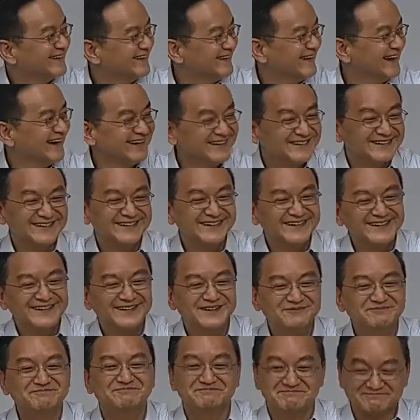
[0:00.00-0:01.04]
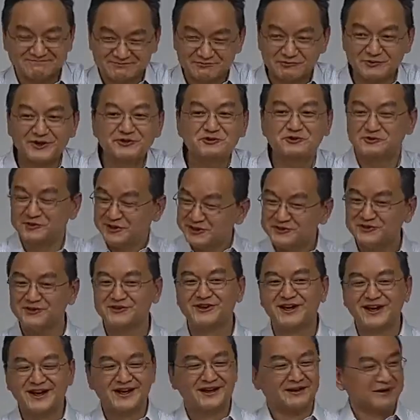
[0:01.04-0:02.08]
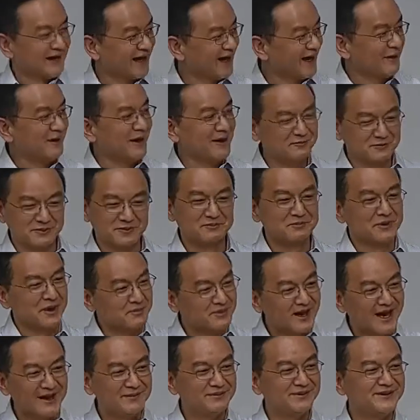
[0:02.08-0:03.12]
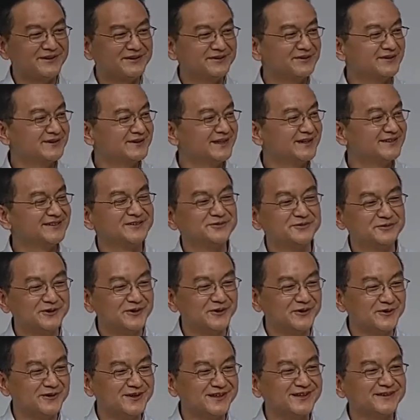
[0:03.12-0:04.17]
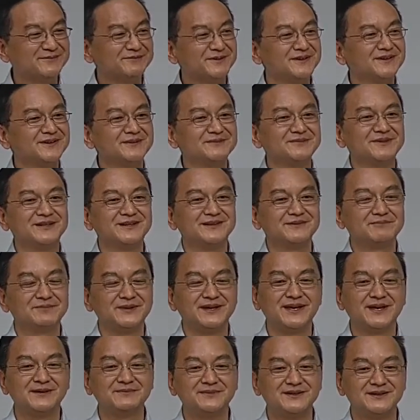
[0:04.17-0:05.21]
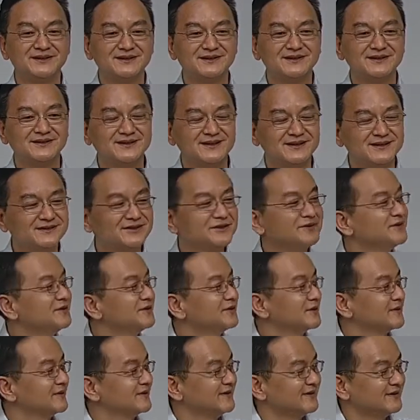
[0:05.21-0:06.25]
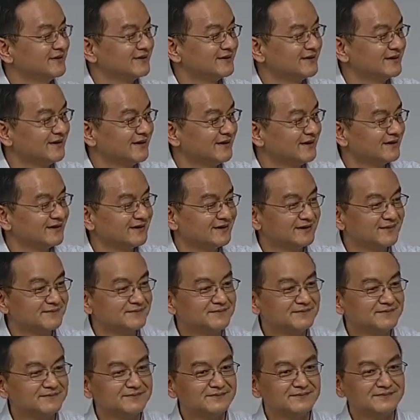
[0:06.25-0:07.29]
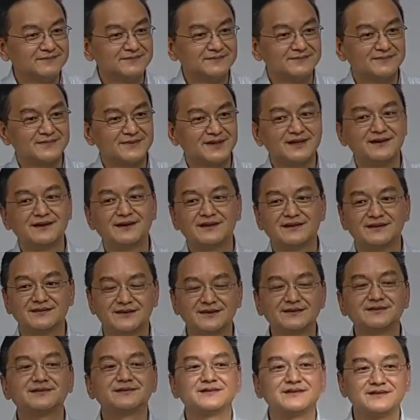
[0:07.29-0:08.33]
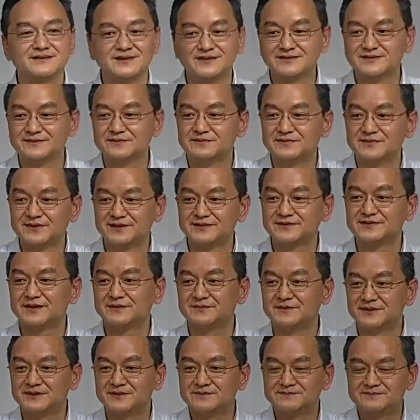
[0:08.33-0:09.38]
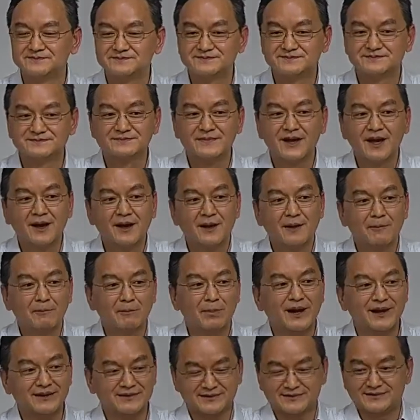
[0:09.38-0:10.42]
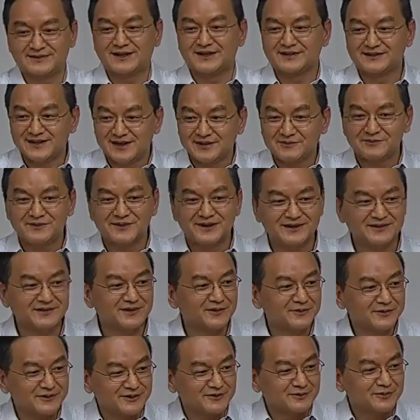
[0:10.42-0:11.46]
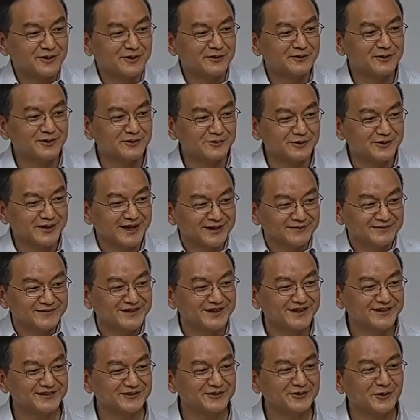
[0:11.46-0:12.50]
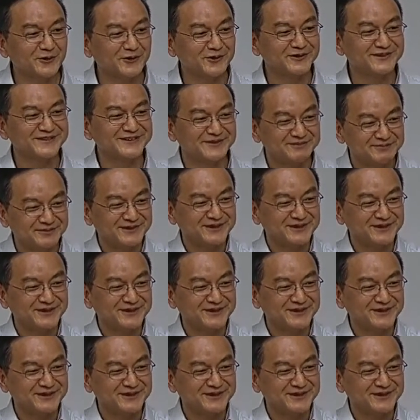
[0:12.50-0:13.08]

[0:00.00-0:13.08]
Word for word: Right? Which which ha I'm happily to announce we already become a, became a, a, a unicorn the uh, uh, this this this summer. But then, then later on we grow, we, we have ten horns, then